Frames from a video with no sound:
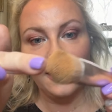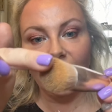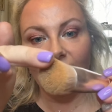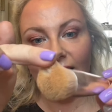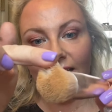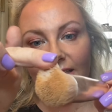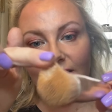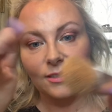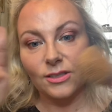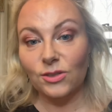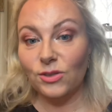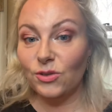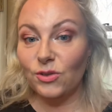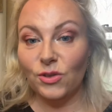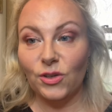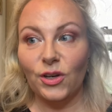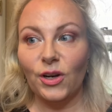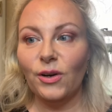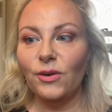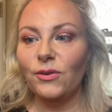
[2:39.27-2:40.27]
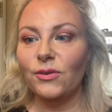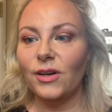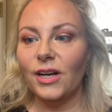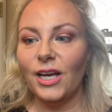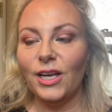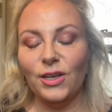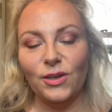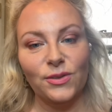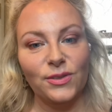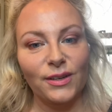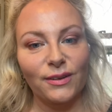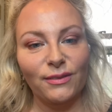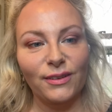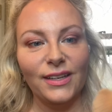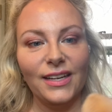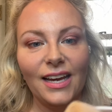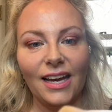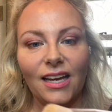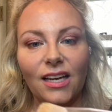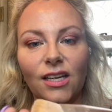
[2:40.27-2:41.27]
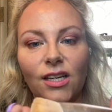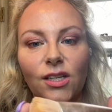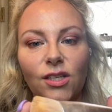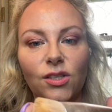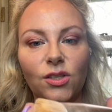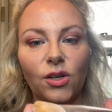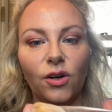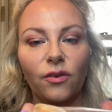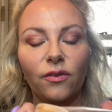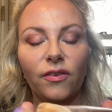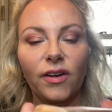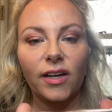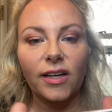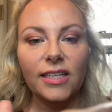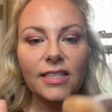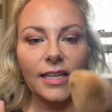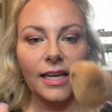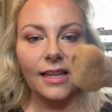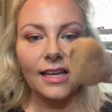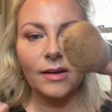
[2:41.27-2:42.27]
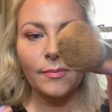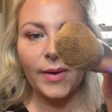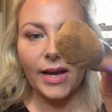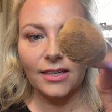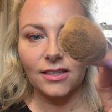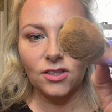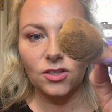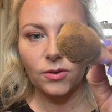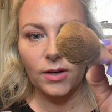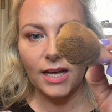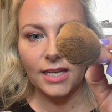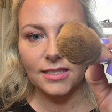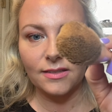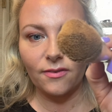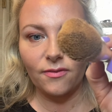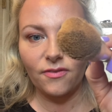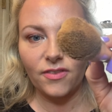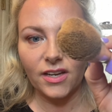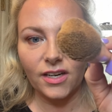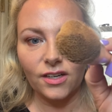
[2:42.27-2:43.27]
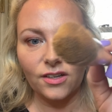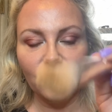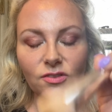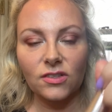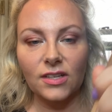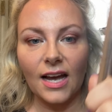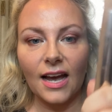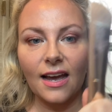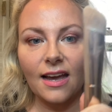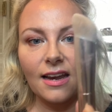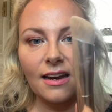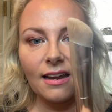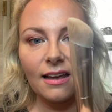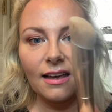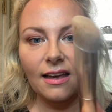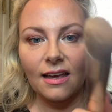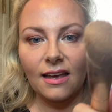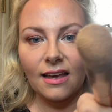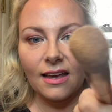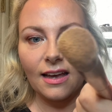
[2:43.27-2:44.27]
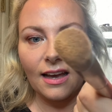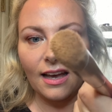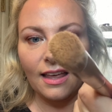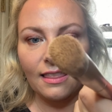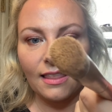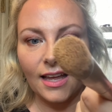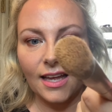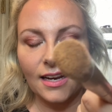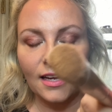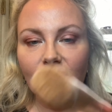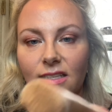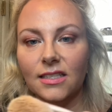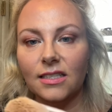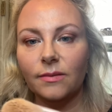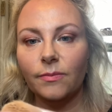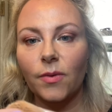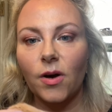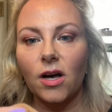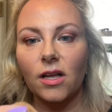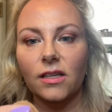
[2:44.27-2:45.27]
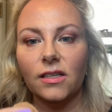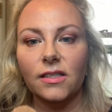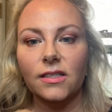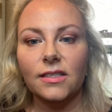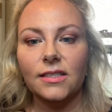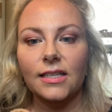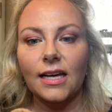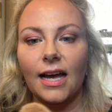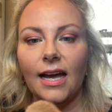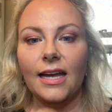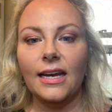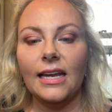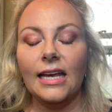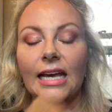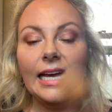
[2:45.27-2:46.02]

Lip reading: this is, you know, what I use every day. So very tightly compacted. So it has a thicker side and then a smaller side.